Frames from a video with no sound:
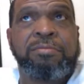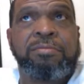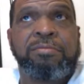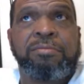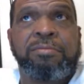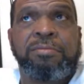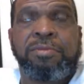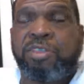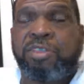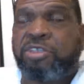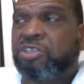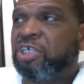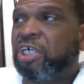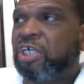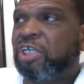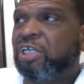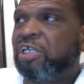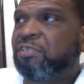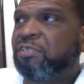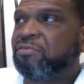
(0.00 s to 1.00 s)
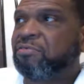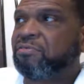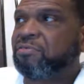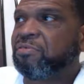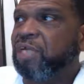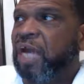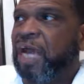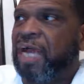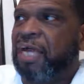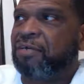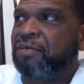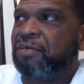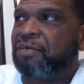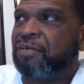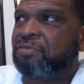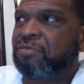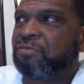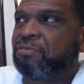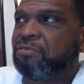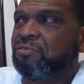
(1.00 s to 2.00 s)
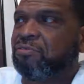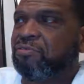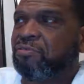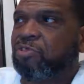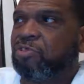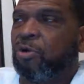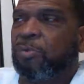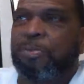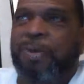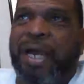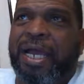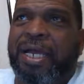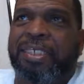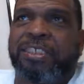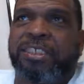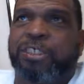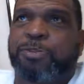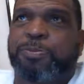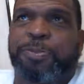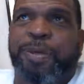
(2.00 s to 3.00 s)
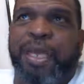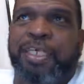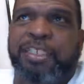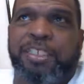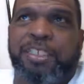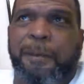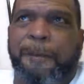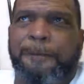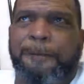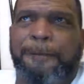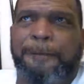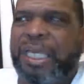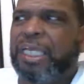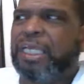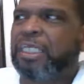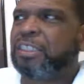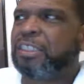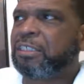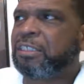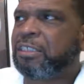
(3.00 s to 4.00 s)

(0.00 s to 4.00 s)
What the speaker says: the Senate, the House, Joe Biden just passed the biggest